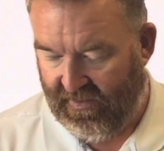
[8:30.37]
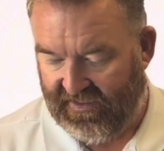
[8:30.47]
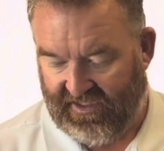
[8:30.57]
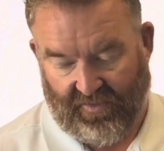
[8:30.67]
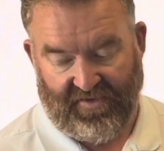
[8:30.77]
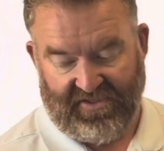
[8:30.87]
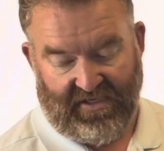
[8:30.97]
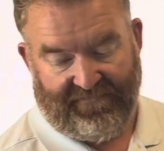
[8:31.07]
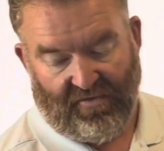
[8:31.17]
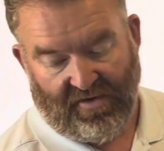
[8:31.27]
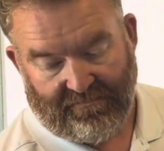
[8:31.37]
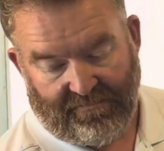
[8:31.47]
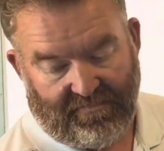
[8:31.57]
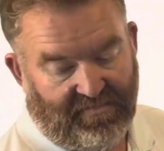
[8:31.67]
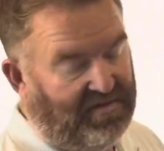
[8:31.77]
slope-intercept form.
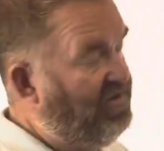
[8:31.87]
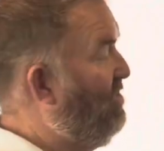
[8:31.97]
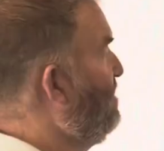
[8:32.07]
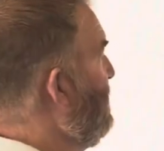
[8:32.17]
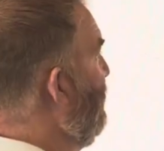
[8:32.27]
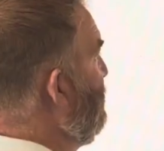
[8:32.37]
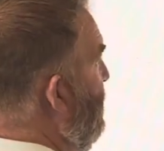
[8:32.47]
You just have to